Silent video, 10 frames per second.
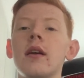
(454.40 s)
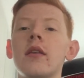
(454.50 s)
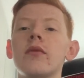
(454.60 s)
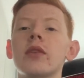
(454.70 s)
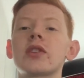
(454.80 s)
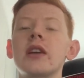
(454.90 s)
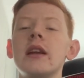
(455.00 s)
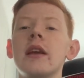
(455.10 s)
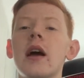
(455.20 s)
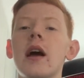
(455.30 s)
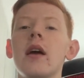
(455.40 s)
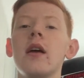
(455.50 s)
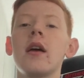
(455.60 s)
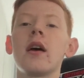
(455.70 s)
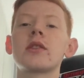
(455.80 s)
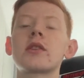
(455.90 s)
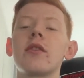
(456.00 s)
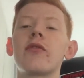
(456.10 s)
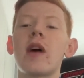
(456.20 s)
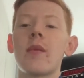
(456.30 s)
Rosenior has
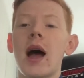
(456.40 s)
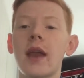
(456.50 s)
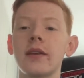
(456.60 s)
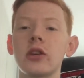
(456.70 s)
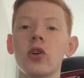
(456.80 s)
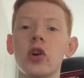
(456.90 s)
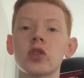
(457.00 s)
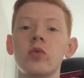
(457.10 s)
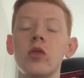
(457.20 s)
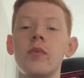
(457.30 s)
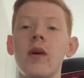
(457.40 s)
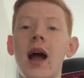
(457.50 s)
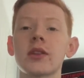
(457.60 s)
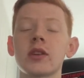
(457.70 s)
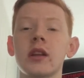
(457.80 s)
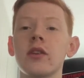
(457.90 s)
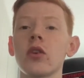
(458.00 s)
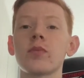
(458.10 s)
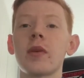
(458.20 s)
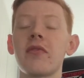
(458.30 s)
confirmed that Andy Dawson will actually
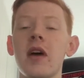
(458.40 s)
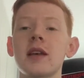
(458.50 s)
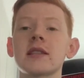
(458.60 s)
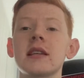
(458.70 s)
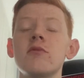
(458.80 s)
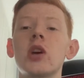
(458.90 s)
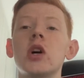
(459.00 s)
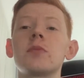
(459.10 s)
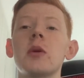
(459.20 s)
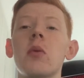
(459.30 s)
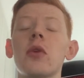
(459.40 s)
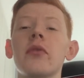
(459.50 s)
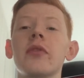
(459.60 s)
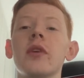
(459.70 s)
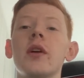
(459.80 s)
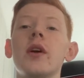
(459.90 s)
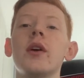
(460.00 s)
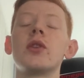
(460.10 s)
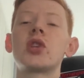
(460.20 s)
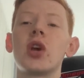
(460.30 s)
not be first team coach, be one of
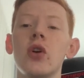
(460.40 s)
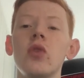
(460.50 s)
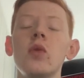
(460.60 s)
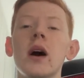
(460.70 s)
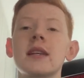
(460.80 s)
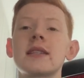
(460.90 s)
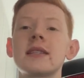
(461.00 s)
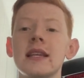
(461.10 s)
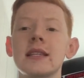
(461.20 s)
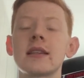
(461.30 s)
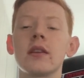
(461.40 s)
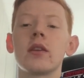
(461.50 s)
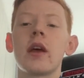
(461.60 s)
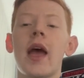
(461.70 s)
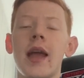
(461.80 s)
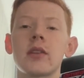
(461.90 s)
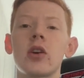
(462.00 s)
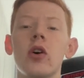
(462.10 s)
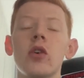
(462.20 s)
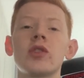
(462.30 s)
two assistant head
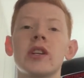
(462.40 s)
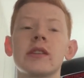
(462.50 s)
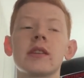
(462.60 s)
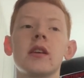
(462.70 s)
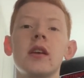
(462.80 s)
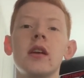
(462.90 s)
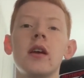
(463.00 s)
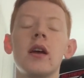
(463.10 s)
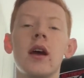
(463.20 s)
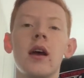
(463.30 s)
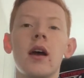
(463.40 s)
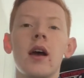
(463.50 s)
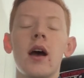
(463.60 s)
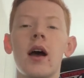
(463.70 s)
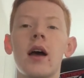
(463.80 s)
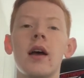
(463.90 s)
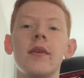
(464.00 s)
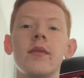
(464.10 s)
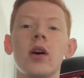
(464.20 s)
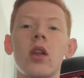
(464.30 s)
coaches
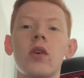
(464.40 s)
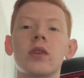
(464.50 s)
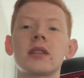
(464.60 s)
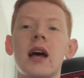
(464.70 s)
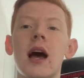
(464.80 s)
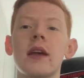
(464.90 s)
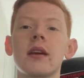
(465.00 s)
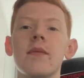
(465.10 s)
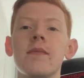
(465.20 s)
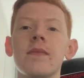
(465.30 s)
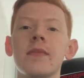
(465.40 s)
alongside him.